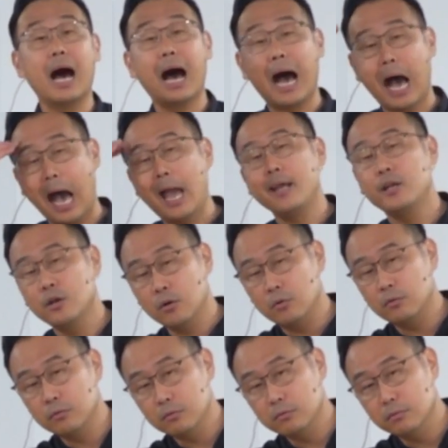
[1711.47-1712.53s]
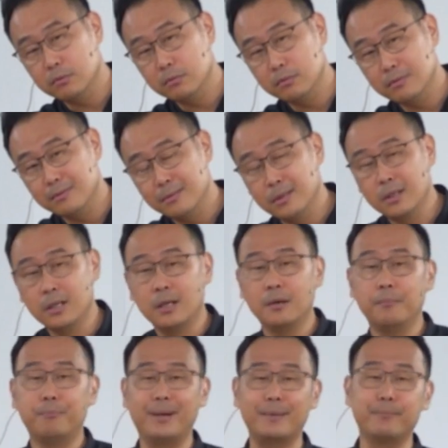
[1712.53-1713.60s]
I know,
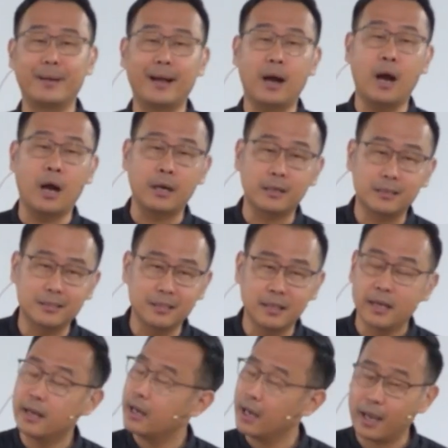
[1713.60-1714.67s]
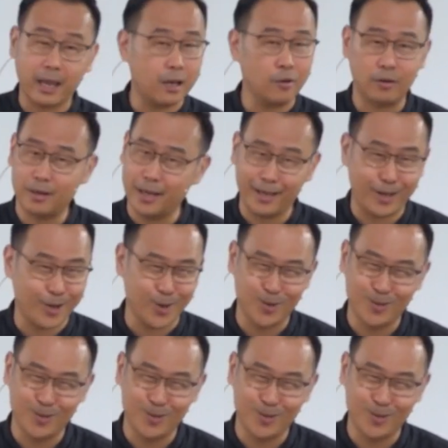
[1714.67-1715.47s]
but my heart cannot let go.